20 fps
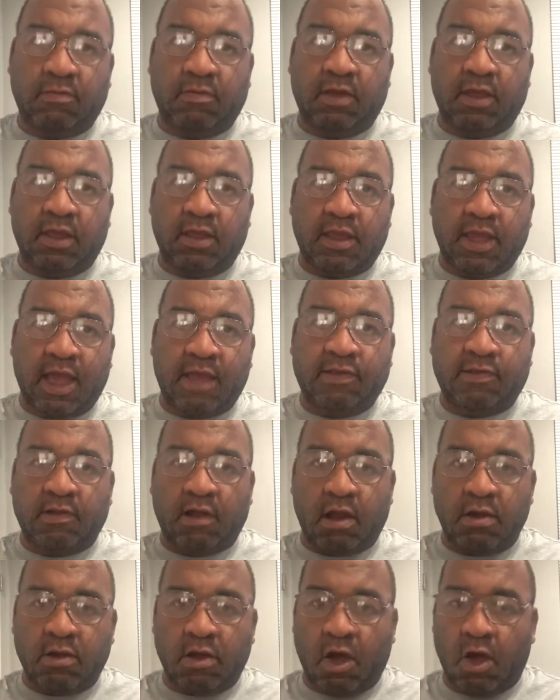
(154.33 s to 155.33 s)
be yes
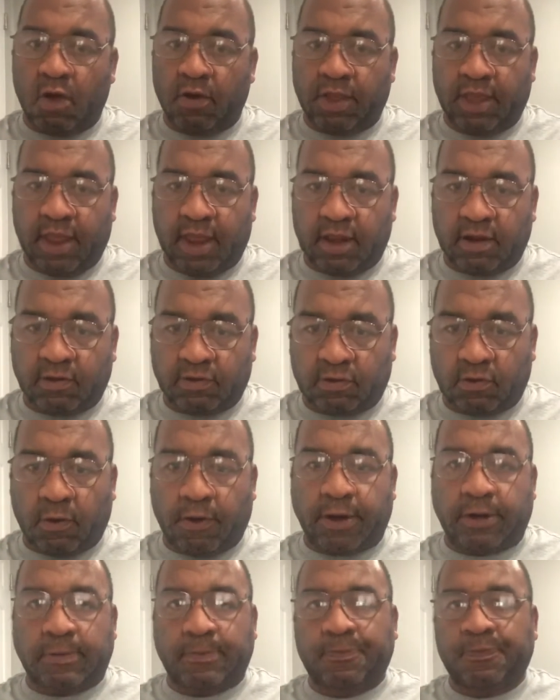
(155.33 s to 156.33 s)
or no in the story.